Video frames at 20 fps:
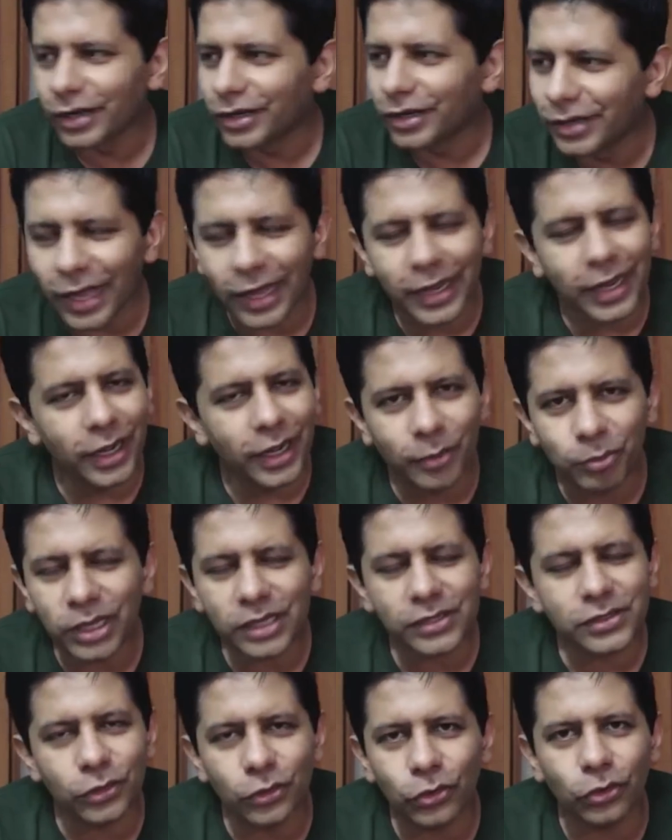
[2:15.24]
that. A decade
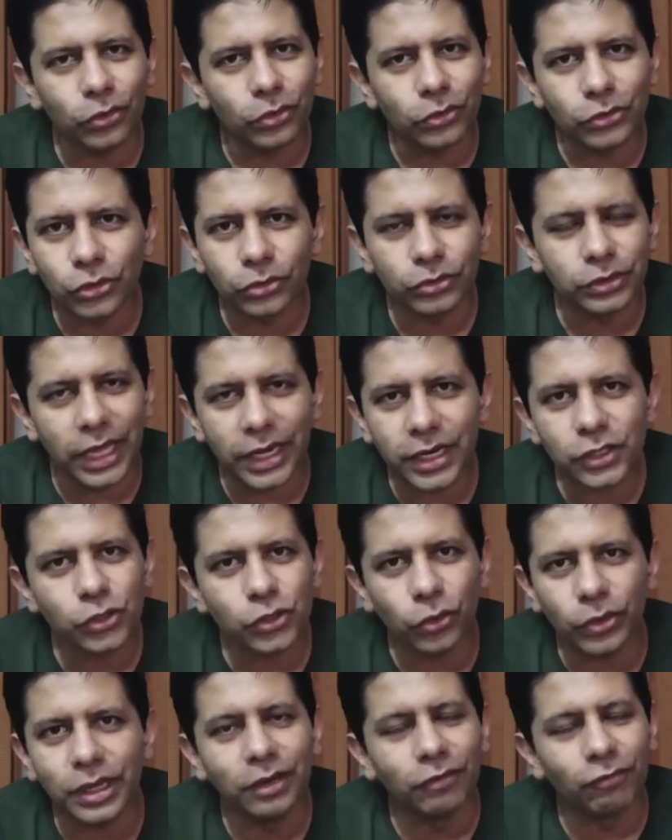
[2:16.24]
plus ago. So there
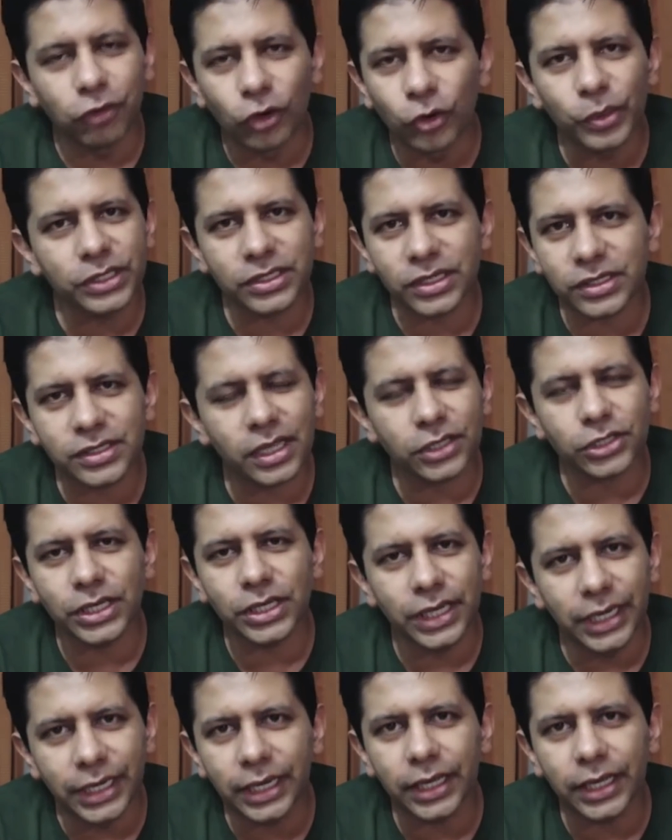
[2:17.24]
is no influencer such in